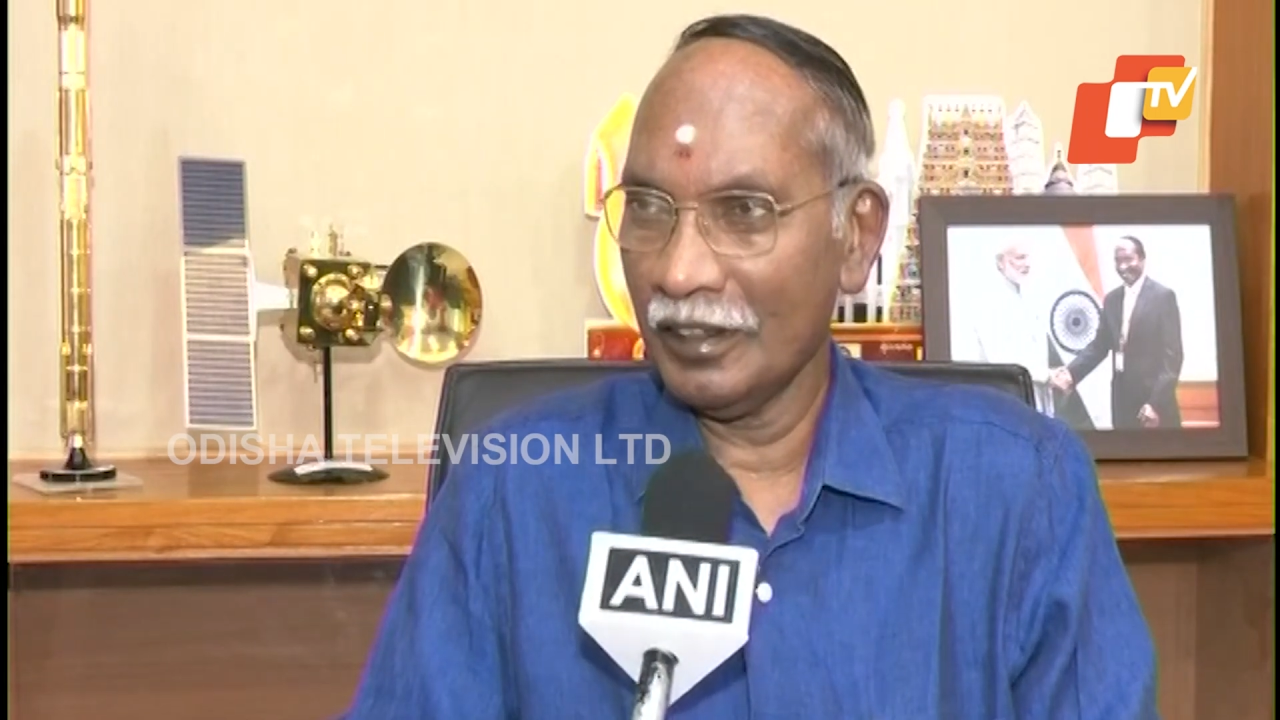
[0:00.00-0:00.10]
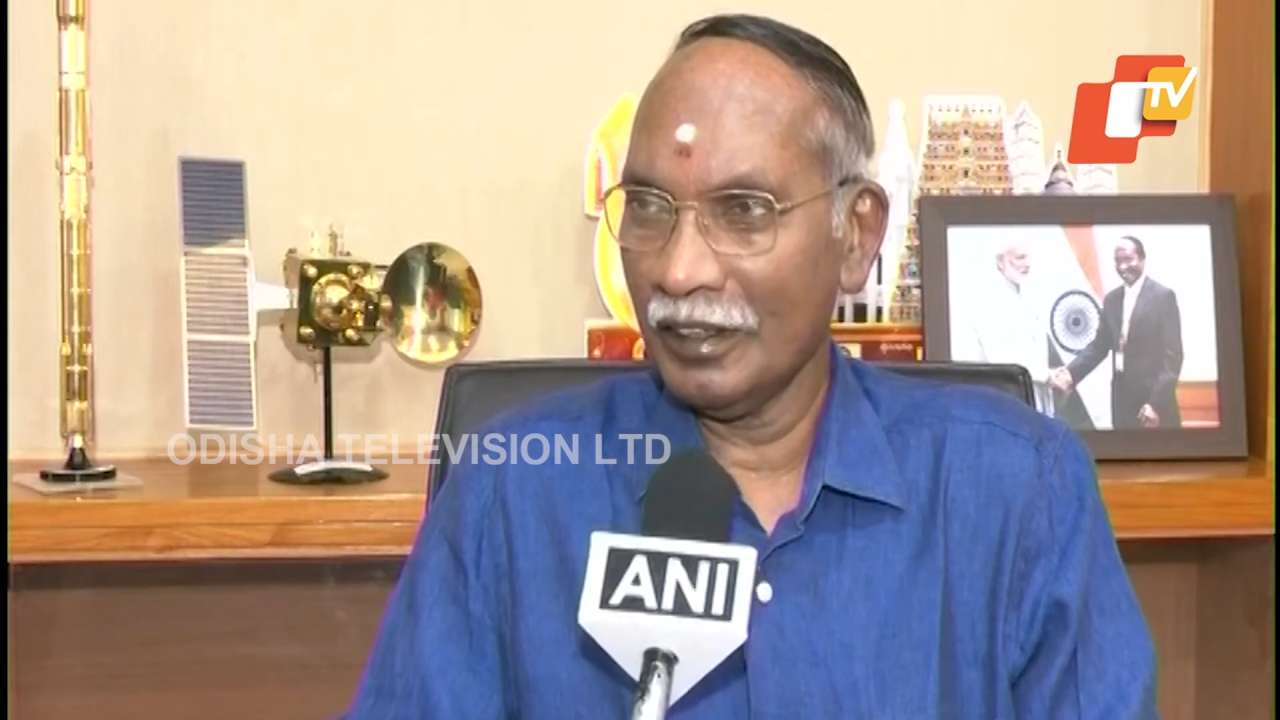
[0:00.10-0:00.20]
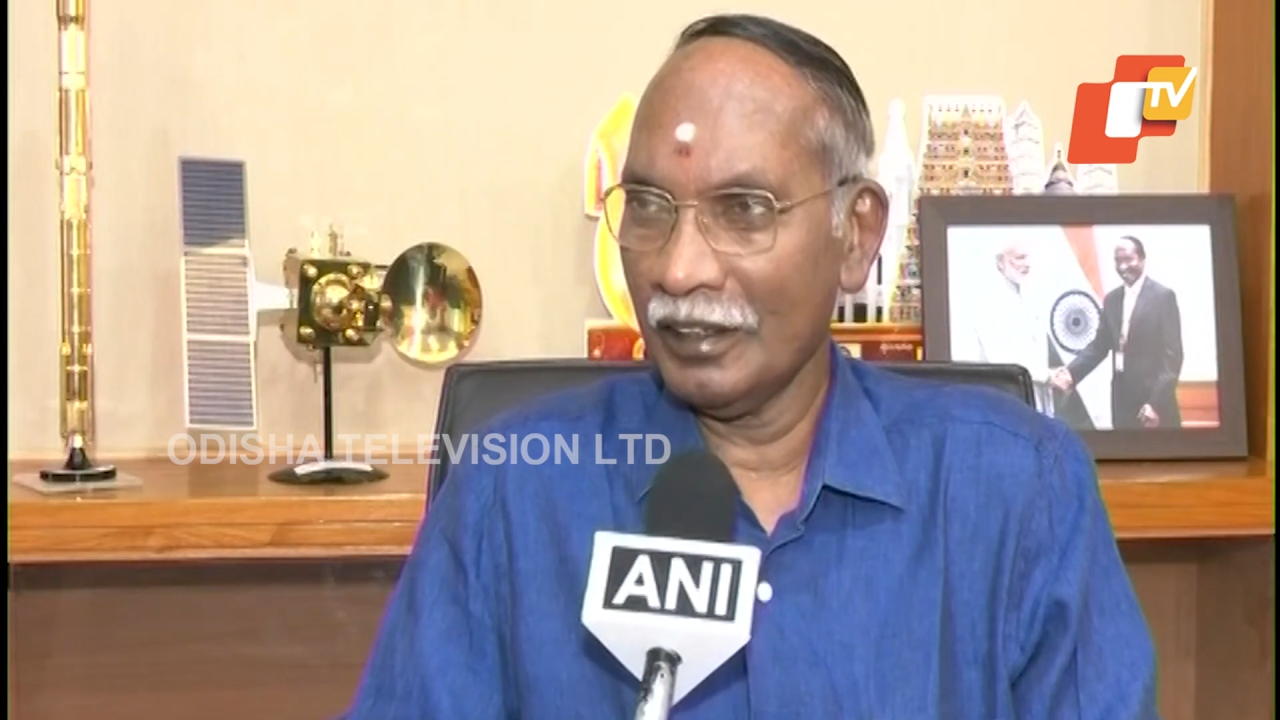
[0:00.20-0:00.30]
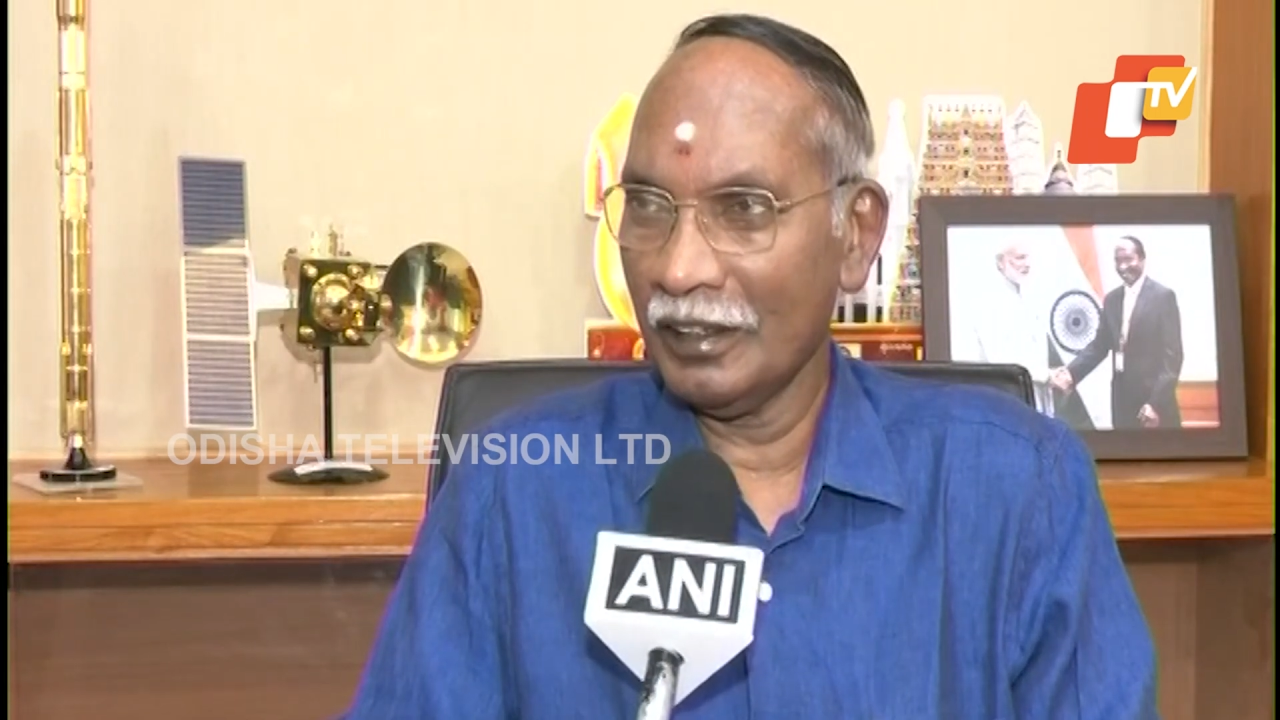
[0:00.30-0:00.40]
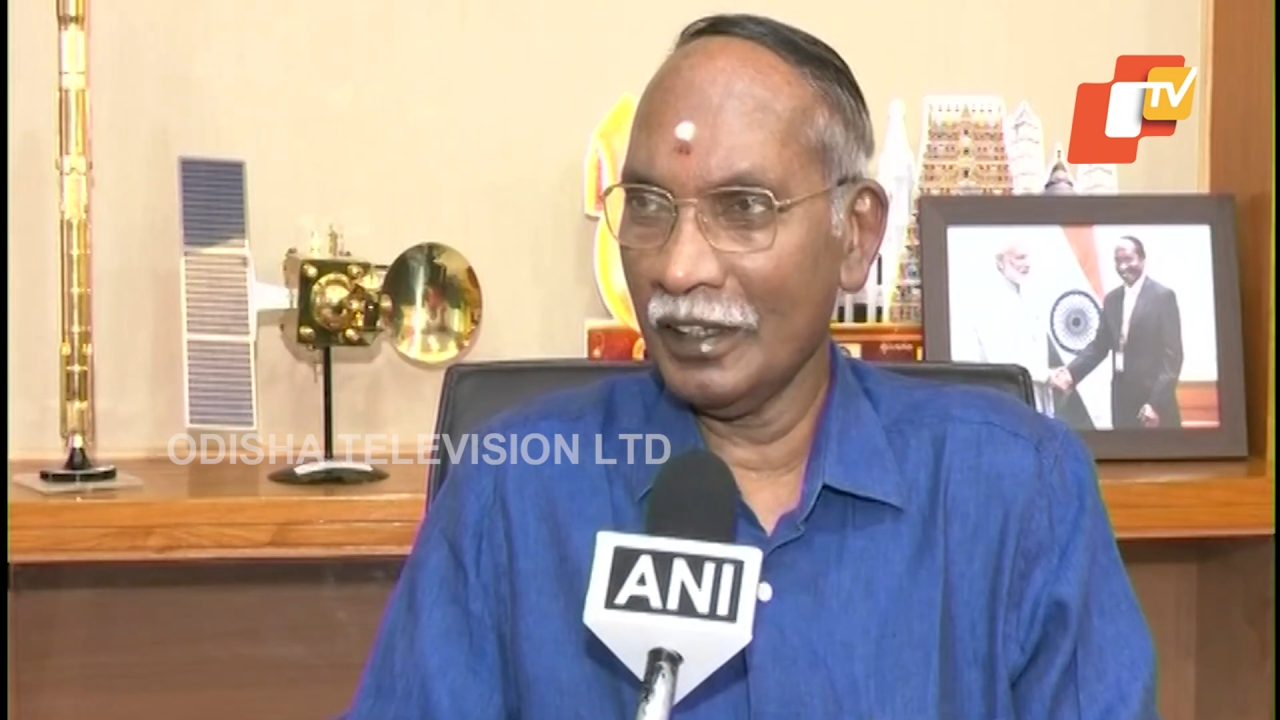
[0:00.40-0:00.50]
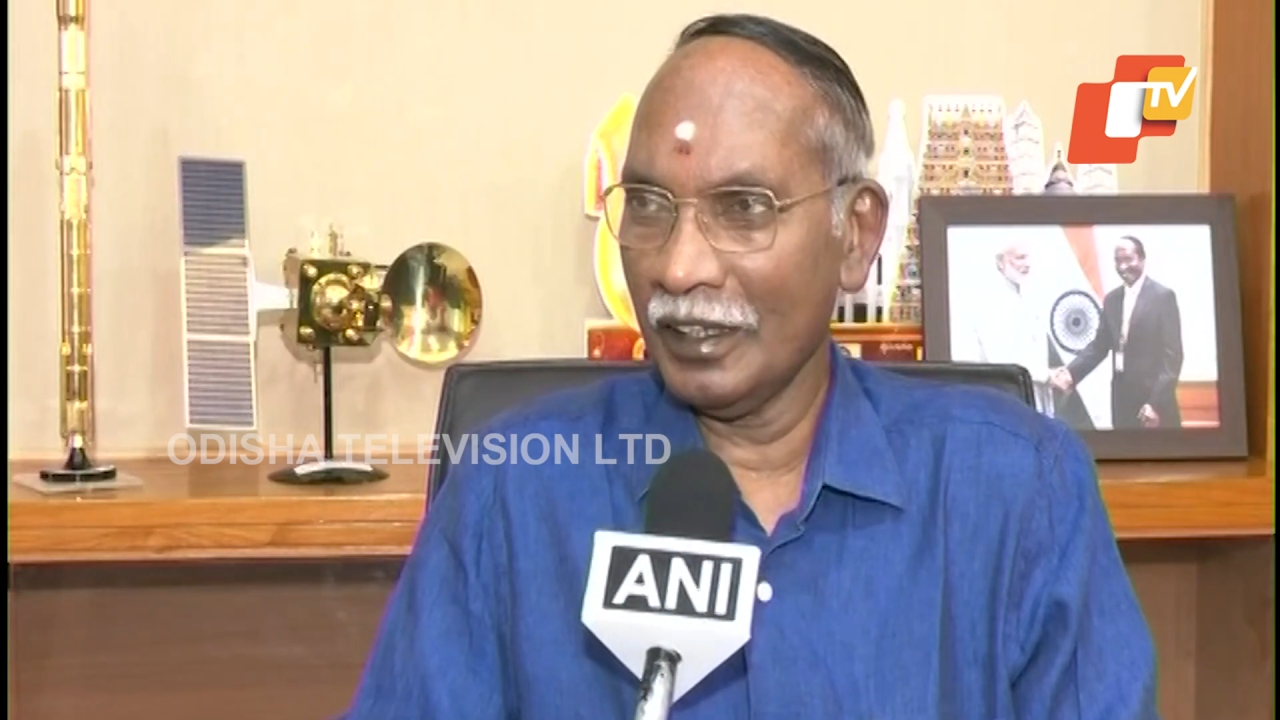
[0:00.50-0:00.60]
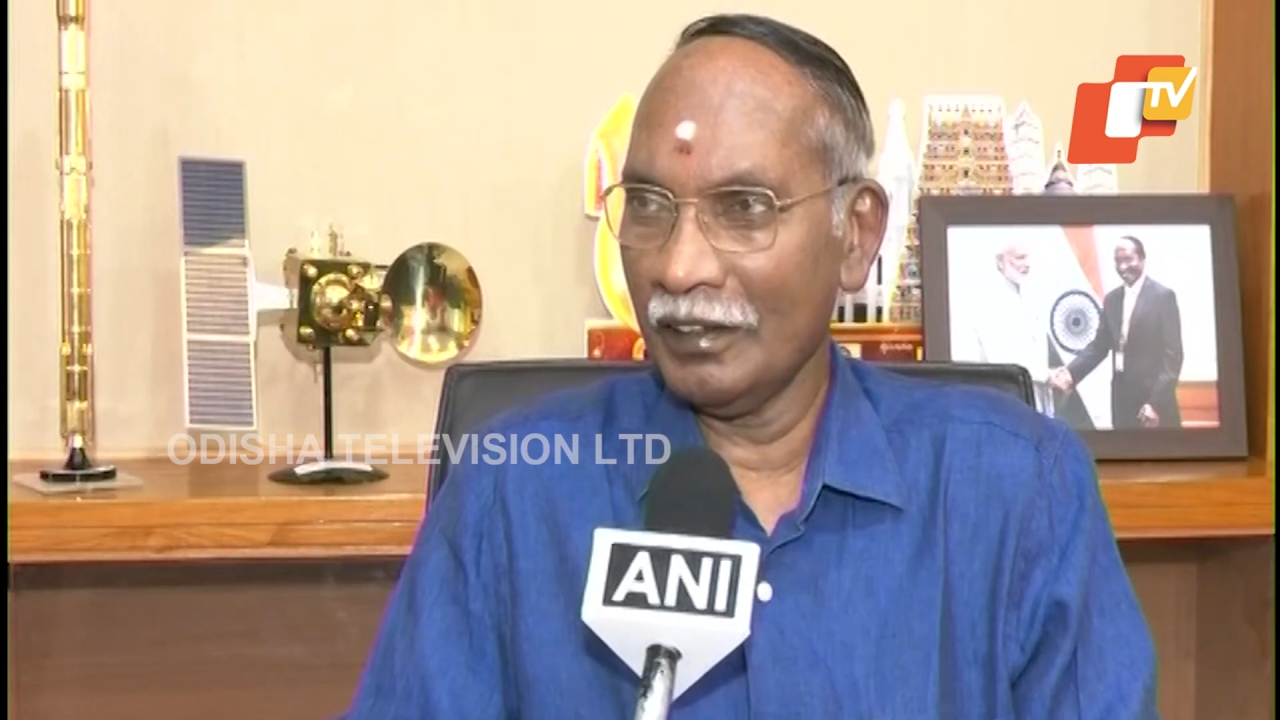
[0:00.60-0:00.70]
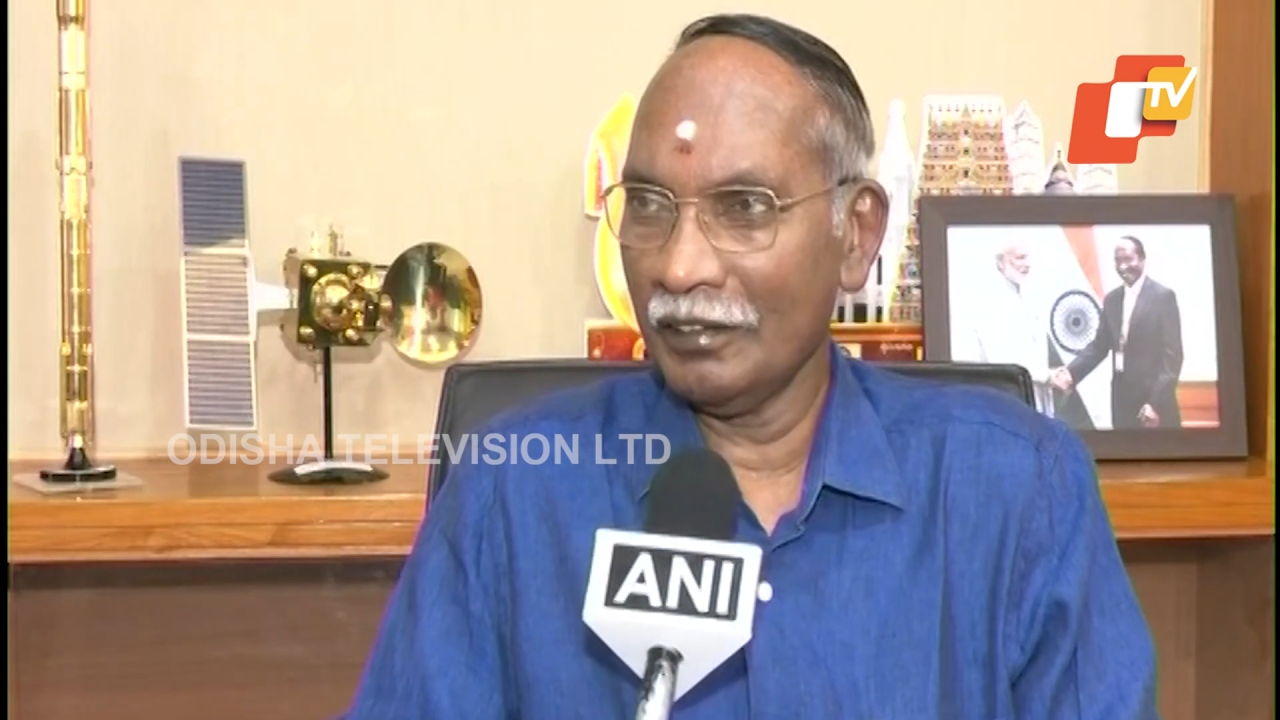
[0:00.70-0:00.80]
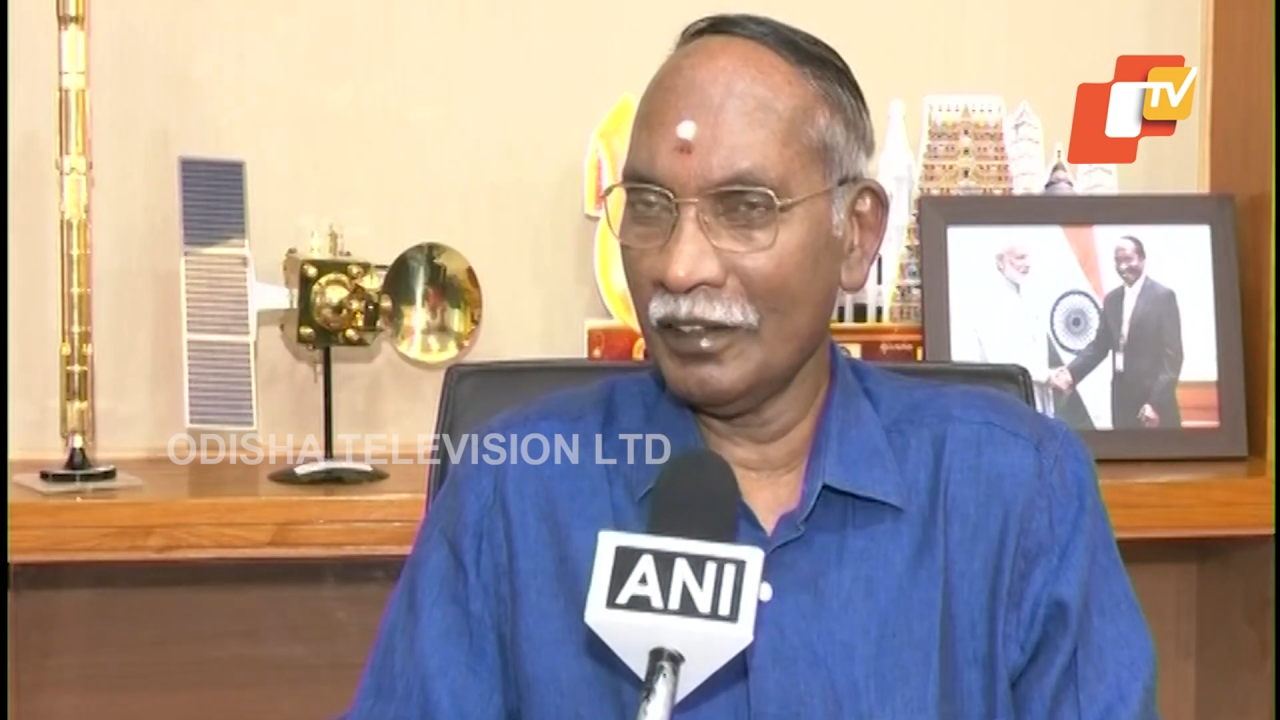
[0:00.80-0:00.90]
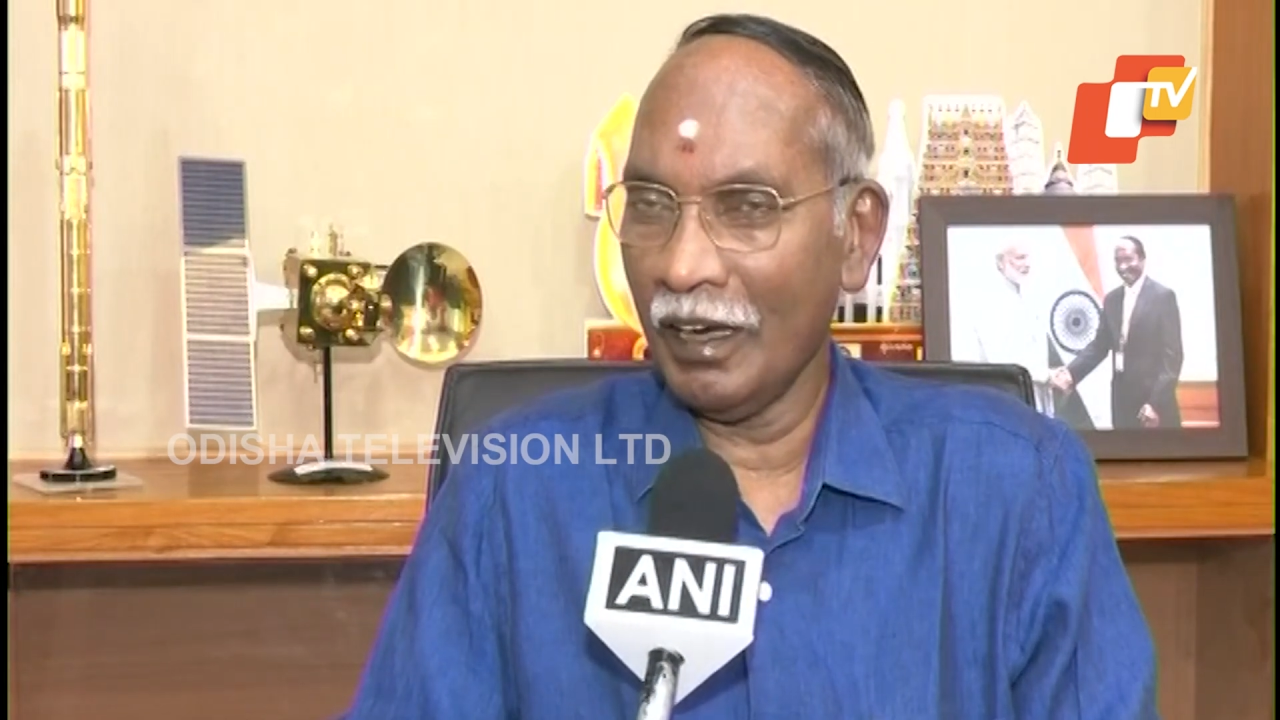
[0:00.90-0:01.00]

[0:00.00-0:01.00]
The,